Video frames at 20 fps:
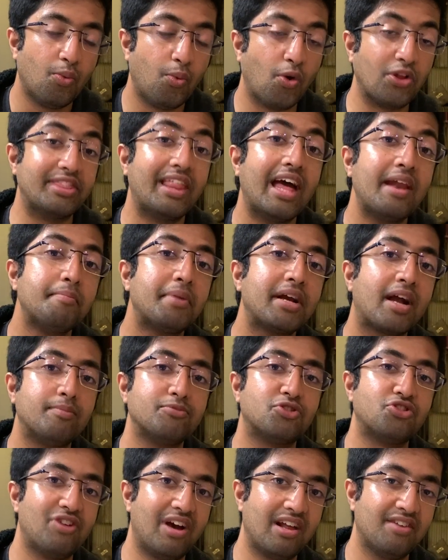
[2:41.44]
What then
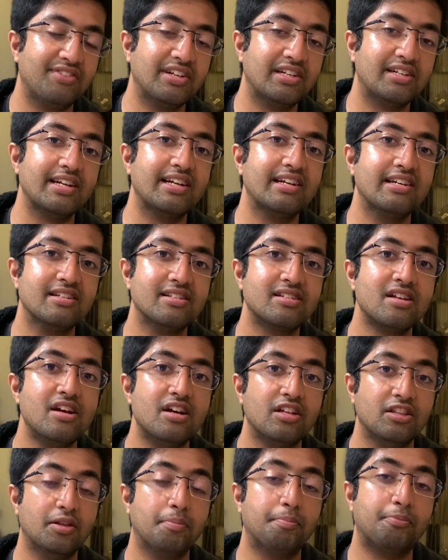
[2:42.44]
becomes relevant is
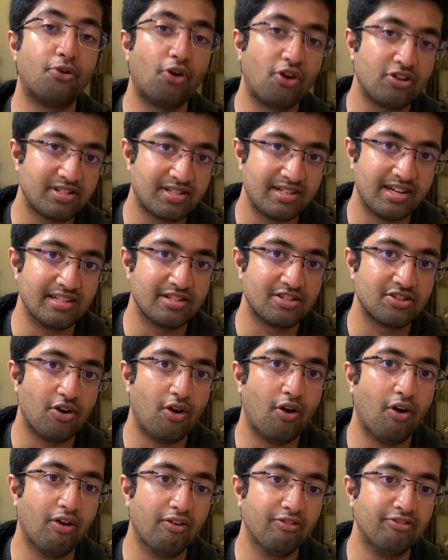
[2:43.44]
the process
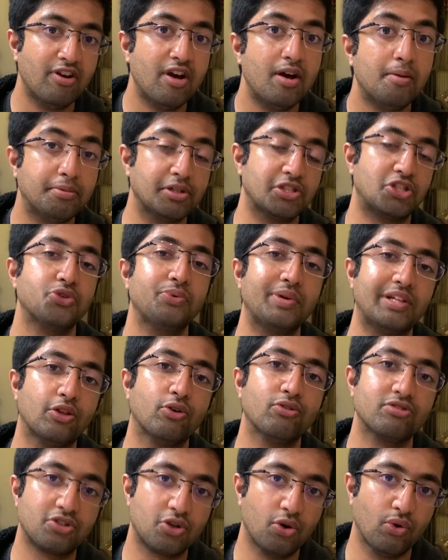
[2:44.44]
of pursuing
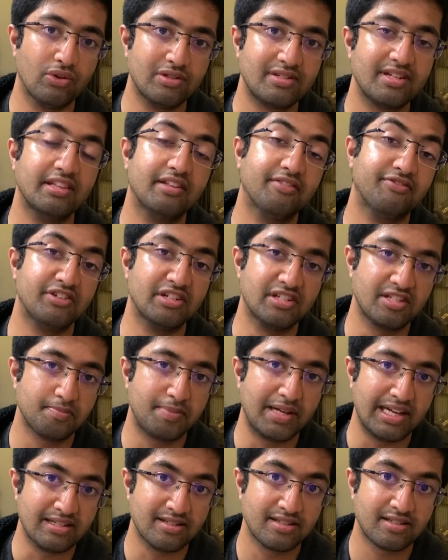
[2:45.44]
those goals in the
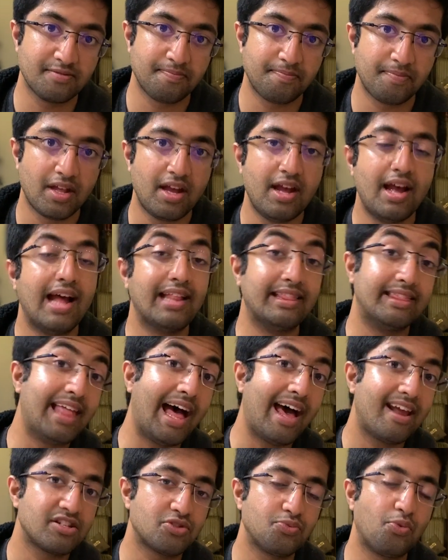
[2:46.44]
first place. And
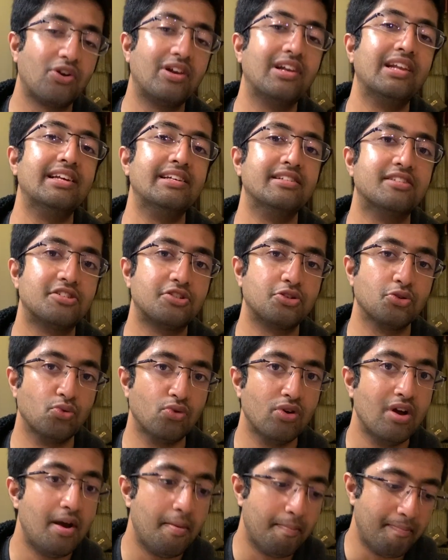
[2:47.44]
that is what leads
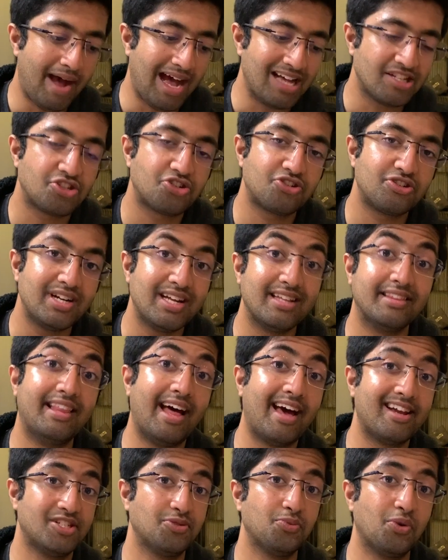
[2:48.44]
to mastery, and
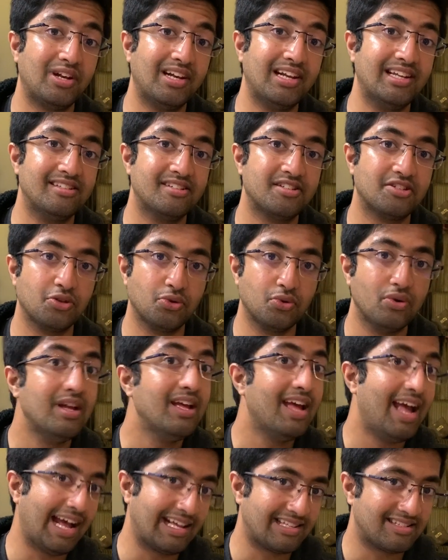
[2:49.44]
that is what leads to
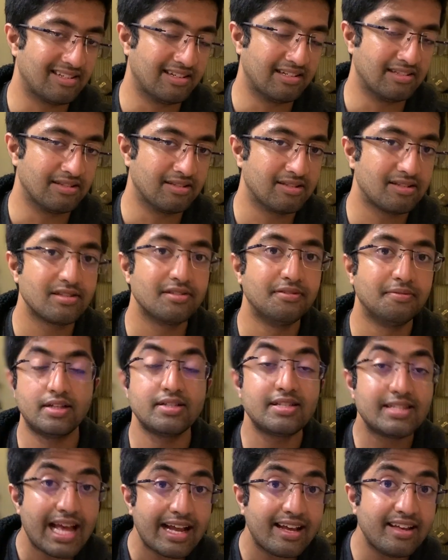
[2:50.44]
excellence.
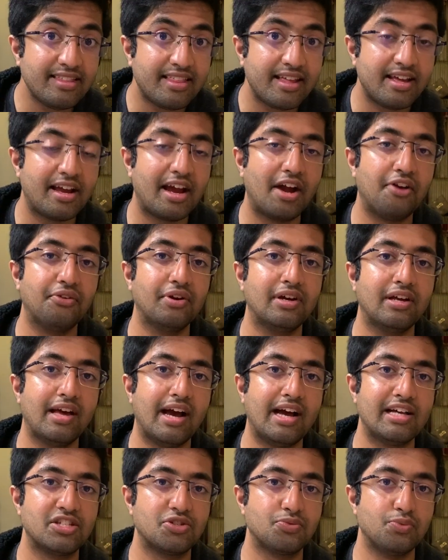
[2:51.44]
The second thing I
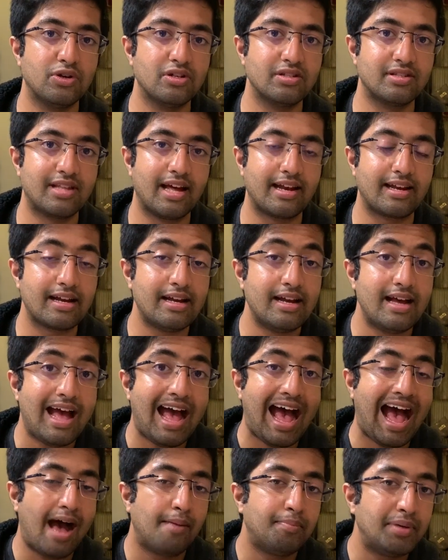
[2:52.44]
realized was that
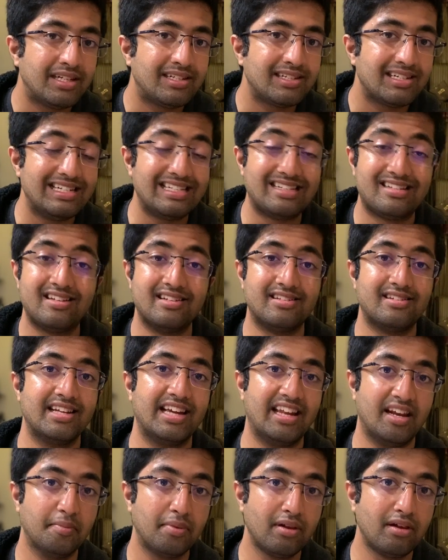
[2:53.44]
habit is
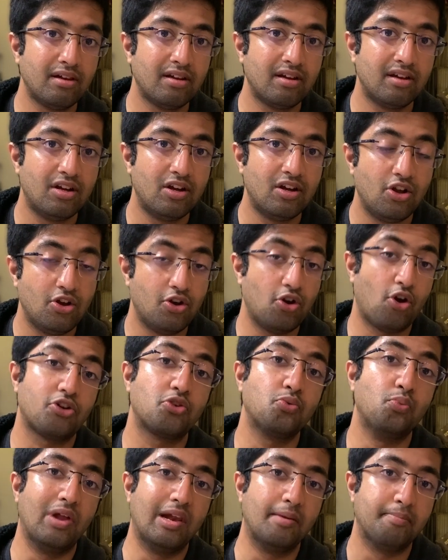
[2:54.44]
sustainable,
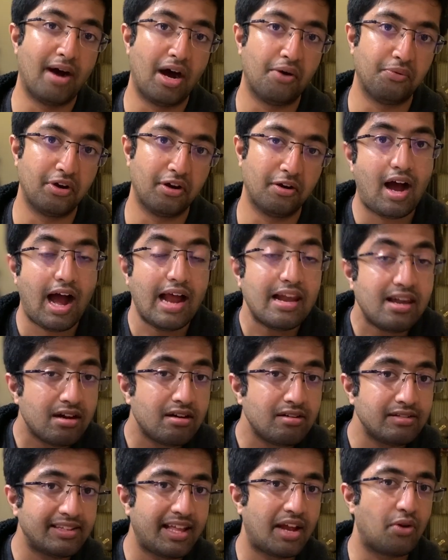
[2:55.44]
not willpower. I
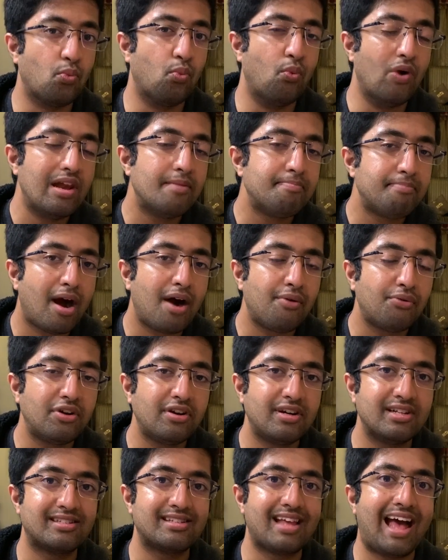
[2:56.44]
learned that
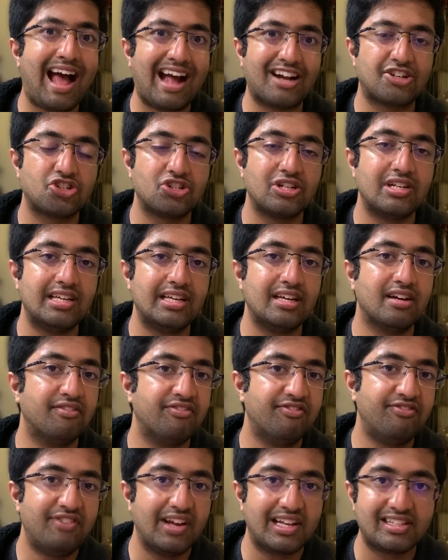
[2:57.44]
willpower is actually a
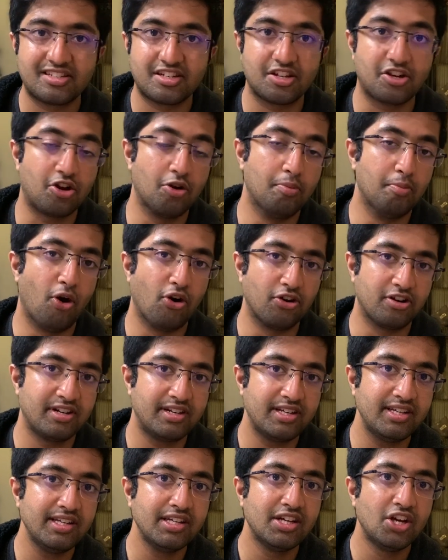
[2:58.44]
fixed
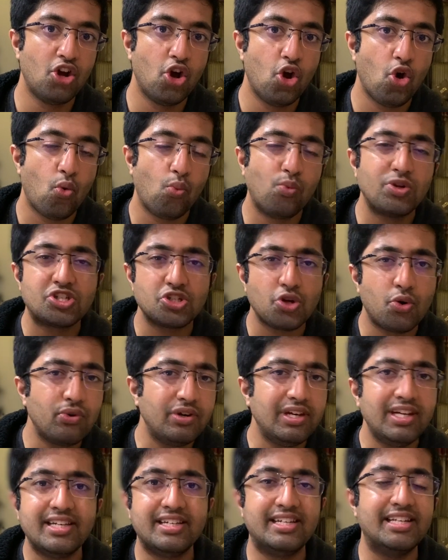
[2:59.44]
commodity which
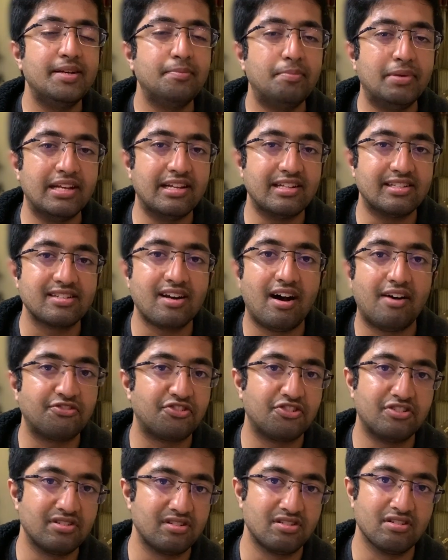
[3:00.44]
only depletes
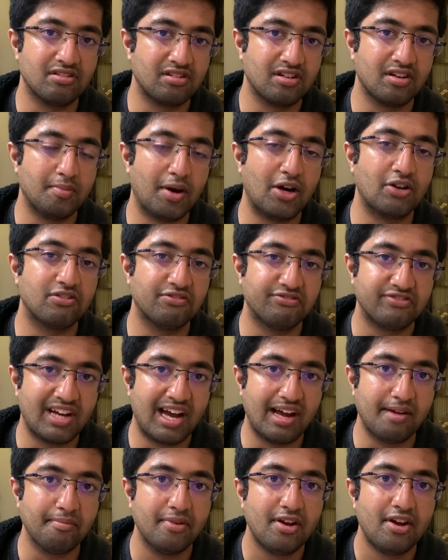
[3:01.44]
after a certain amount of
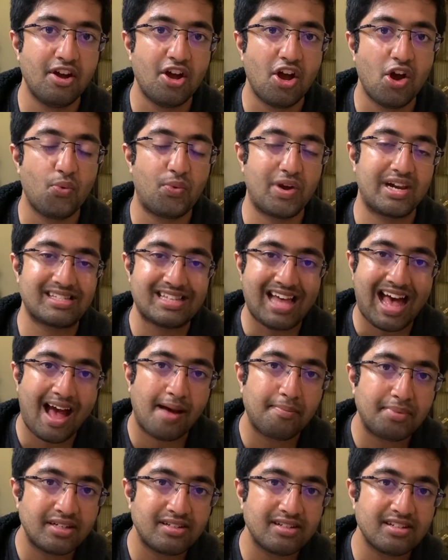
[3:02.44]
time, whereas
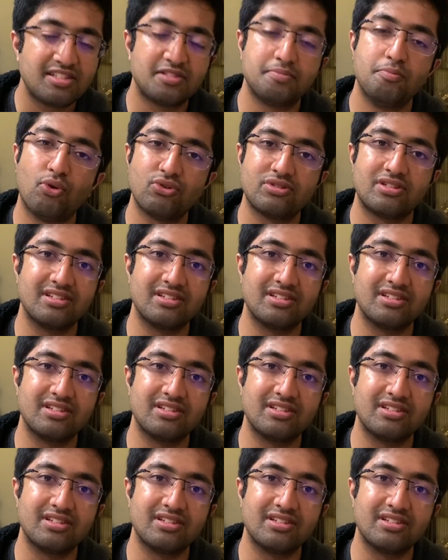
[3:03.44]
habit is more